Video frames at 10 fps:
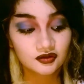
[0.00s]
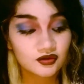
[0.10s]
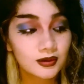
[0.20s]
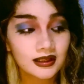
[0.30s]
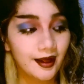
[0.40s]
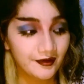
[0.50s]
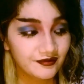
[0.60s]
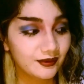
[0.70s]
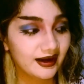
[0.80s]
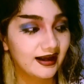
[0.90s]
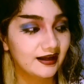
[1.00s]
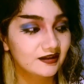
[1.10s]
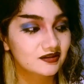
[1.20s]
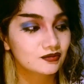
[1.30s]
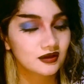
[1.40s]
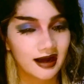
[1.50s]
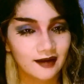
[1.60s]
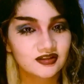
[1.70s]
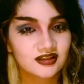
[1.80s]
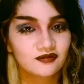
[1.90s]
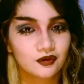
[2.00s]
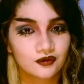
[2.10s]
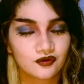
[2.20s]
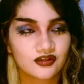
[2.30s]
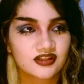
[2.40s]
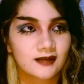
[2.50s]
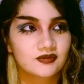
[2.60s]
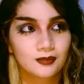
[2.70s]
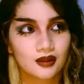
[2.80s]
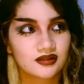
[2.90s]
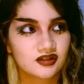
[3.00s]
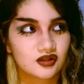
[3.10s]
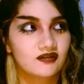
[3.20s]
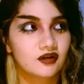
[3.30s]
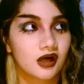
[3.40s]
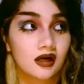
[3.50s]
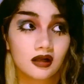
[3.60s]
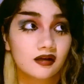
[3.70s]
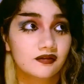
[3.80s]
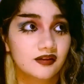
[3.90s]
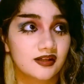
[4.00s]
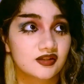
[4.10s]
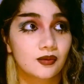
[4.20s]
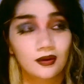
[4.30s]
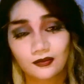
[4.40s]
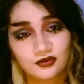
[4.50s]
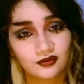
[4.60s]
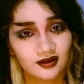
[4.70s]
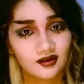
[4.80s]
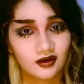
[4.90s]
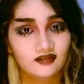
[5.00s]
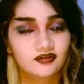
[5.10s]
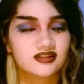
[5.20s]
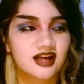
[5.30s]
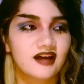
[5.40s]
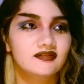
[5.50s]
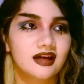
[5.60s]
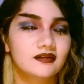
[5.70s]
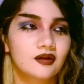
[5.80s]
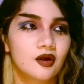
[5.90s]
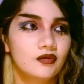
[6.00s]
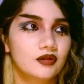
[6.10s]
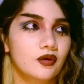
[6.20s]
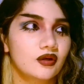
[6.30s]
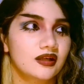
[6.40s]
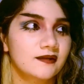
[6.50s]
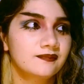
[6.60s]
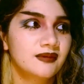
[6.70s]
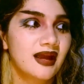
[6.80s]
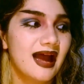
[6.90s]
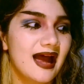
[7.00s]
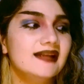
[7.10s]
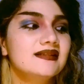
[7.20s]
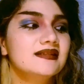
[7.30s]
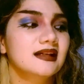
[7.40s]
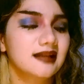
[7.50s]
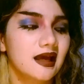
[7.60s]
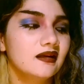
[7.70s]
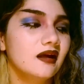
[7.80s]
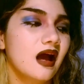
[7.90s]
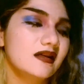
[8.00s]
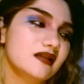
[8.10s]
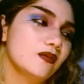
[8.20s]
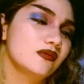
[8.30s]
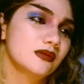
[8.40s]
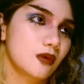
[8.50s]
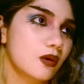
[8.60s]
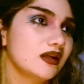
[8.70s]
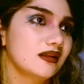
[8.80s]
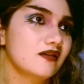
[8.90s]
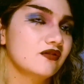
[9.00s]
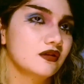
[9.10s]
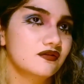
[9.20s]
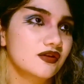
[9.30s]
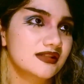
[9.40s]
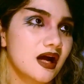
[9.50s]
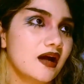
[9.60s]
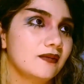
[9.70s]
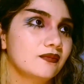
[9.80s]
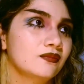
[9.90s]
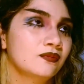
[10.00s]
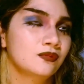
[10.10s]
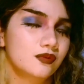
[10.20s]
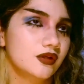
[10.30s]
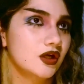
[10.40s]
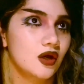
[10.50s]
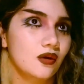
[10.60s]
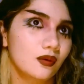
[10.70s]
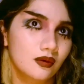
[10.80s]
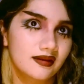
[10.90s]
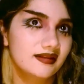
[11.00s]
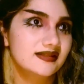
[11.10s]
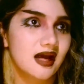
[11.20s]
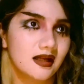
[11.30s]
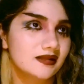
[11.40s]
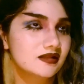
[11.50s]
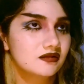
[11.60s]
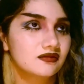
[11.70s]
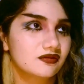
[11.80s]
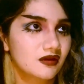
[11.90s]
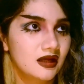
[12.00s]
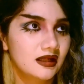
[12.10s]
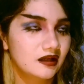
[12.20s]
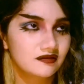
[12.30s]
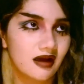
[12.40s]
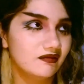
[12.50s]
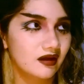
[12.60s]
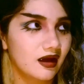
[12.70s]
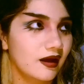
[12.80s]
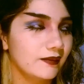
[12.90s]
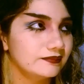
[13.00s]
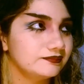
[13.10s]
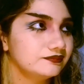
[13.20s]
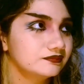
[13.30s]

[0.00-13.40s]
true enough, when I recounted it for the first time to my sister, I forgot a lot of things, so I was very grateful to have that recording. And again, as I was recording that for the first time, in the silence of like 5 a.m.,